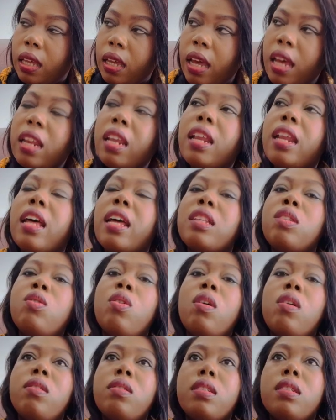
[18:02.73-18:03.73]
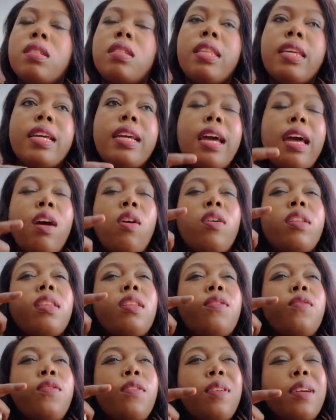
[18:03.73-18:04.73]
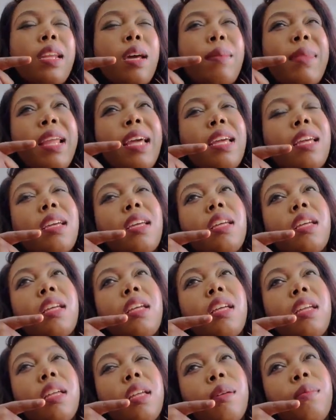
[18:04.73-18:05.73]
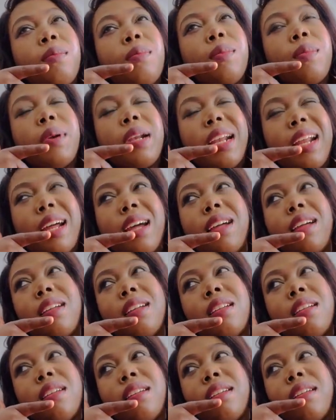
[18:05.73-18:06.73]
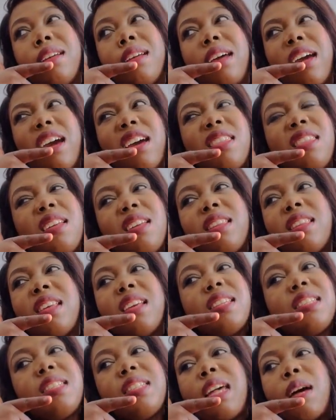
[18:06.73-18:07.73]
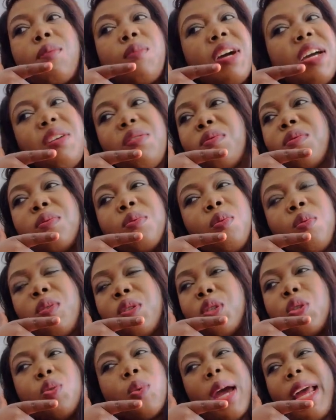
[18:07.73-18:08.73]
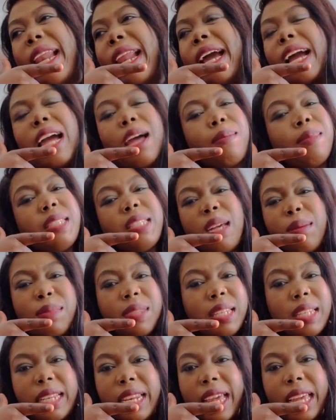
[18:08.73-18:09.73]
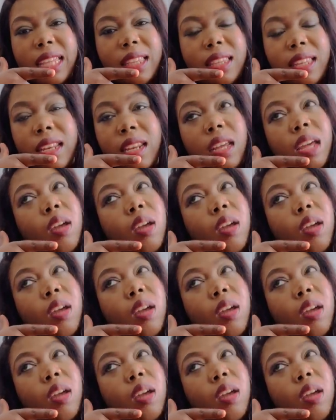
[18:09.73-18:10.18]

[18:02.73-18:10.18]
And then I told the guy on the phone, I'm like, bruh, I think there's someone who something like that.